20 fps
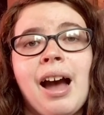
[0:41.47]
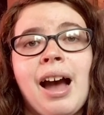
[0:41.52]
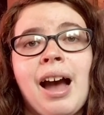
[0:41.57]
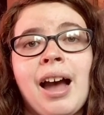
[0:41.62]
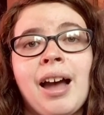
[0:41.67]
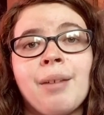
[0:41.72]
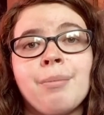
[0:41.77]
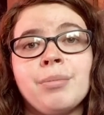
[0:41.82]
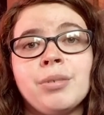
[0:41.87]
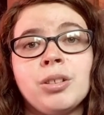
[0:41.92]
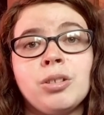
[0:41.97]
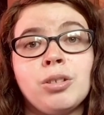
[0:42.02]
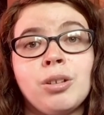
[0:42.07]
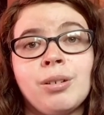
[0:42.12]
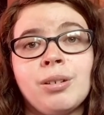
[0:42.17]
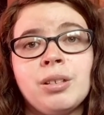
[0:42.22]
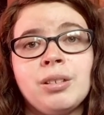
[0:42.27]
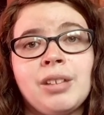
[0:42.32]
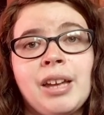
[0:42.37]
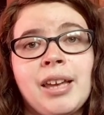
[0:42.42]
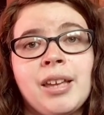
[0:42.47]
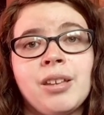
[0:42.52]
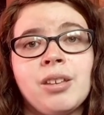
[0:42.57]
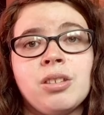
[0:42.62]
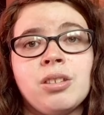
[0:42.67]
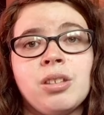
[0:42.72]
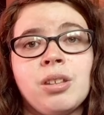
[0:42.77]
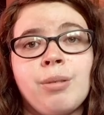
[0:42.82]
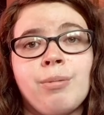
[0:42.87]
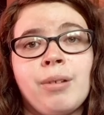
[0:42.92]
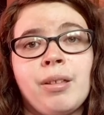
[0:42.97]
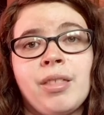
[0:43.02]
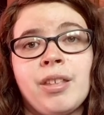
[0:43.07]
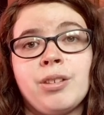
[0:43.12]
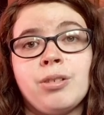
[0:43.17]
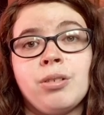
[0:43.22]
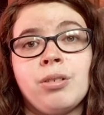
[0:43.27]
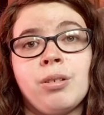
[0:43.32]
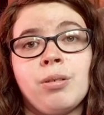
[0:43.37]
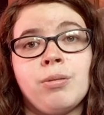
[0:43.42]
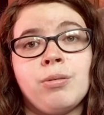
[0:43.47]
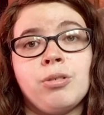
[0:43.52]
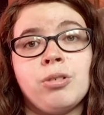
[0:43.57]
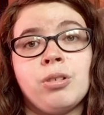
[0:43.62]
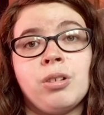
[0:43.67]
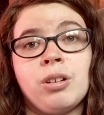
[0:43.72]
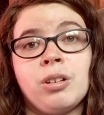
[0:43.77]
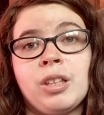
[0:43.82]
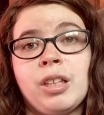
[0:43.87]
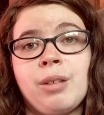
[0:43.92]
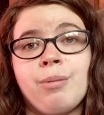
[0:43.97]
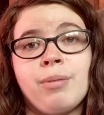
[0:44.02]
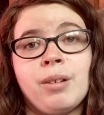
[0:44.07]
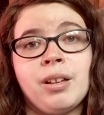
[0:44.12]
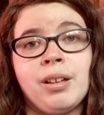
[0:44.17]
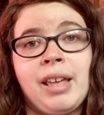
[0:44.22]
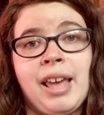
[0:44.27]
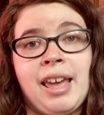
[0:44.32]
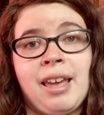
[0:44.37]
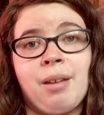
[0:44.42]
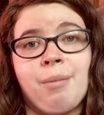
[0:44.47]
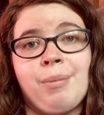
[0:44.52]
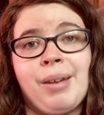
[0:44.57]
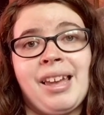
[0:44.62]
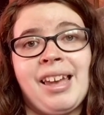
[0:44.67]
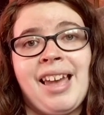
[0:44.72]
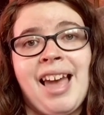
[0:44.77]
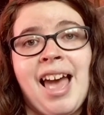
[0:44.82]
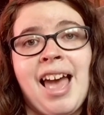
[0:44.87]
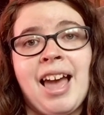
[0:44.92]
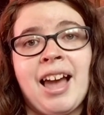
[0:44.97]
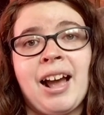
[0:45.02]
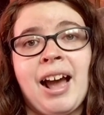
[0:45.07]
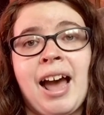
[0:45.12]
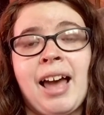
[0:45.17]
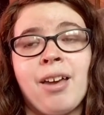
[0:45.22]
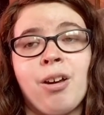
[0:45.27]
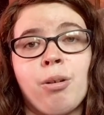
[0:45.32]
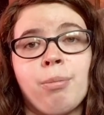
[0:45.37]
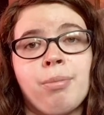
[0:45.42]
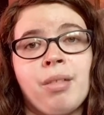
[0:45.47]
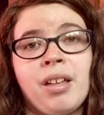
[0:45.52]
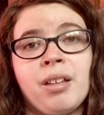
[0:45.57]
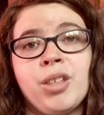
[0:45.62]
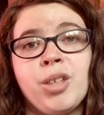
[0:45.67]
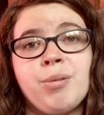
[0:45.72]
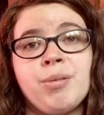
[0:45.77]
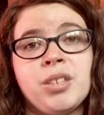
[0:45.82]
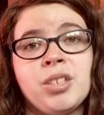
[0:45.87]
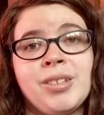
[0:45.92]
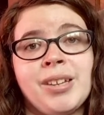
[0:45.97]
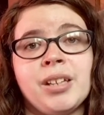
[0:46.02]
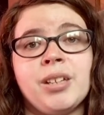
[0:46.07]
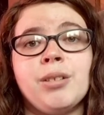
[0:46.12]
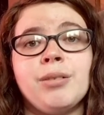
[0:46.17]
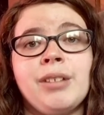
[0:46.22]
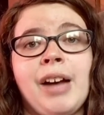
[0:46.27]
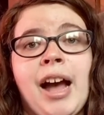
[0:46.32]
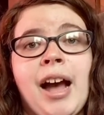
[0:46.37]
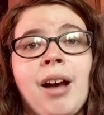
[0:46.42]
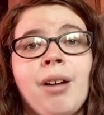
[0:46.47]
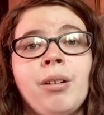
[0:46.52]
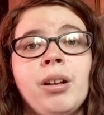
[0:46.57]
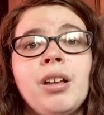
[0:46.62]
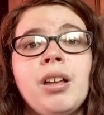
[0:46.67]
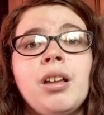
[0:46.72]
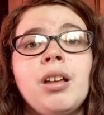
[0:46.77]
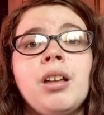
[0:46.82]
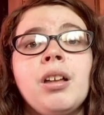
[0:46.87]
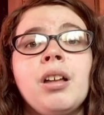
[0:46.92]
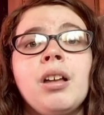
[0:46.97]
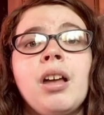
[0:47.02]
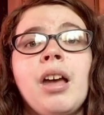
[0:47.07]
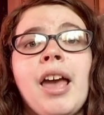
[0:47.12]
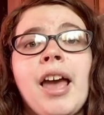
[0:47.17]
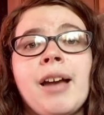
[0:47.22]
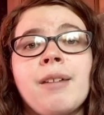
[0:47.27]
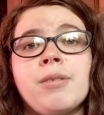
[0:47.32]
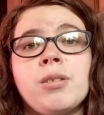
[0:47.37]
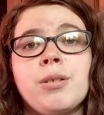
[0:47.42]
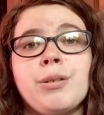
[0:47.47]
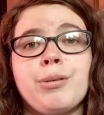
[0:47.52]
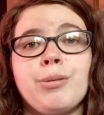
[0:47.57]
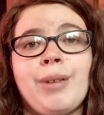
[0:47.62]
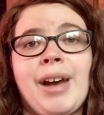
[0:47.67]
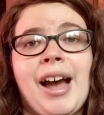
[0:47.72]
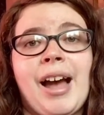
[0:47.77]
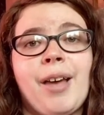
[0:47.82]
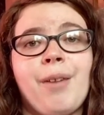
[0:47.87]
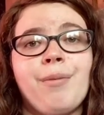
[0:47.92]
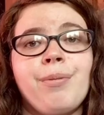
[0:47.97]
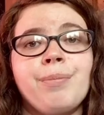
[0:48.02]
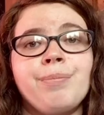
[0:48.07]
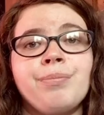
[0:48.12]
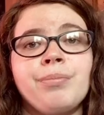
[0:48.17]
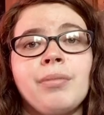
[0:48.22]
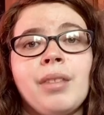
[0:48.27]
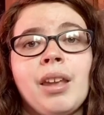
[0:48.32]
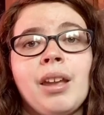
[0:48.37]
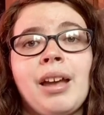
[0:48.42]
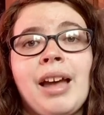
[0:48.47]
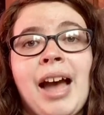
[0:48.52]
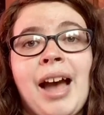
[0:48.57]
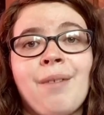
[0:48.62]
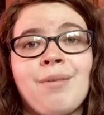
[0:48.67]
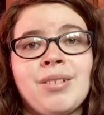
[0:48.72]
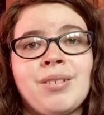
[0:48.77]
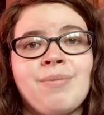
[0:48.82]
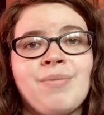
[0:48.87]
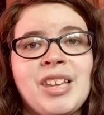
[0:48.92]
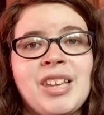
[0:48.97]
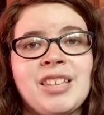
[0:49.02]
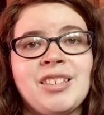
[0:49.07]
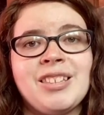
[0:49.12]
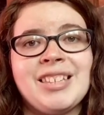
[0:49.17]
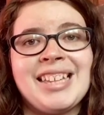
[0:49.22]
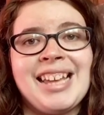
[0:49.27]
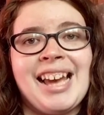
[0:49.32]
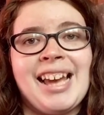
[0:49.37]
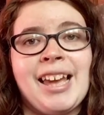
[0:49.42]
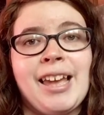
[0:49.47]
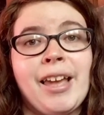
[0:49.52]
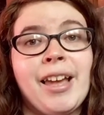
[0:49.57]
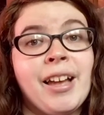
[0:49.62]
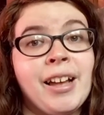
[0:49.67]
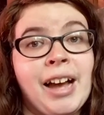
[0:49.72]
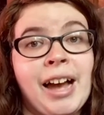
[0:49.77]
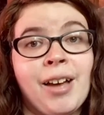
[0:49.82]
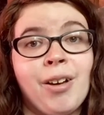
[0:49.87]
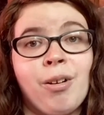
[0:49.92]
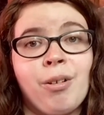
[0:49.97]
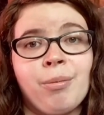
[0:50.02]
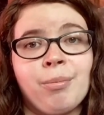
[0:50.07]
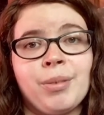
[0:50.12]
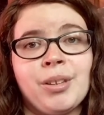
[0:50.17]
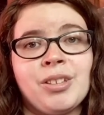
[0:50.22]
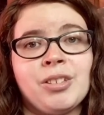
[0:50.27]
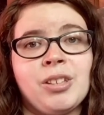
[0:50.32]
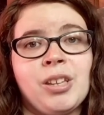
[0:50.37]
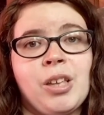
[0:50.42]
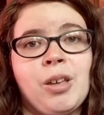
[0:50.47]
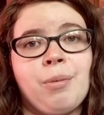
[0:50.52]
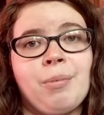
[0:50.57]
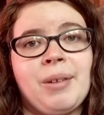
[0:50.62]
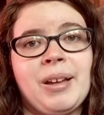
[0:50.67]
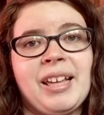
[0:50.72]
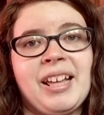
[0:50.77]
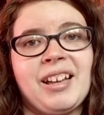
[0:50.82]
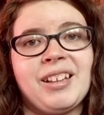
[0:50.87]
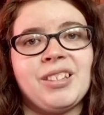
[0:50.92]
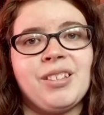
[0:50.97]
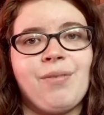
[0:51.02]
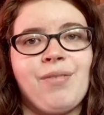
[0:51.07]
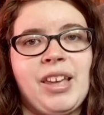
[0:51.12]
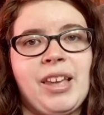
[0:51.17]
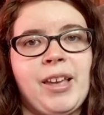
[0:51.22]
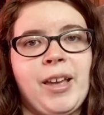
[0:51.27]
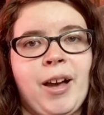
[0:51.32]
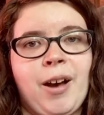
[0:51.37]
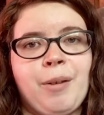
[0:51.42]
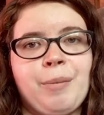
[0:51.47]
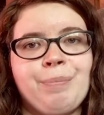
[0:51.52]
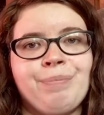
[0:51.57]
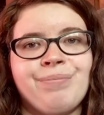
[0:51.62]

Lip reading: I'm so excited to see where this new journey will take me, and I hope that you will stick around and subscribe. Have an amazing day, and I hope to see you in my next video.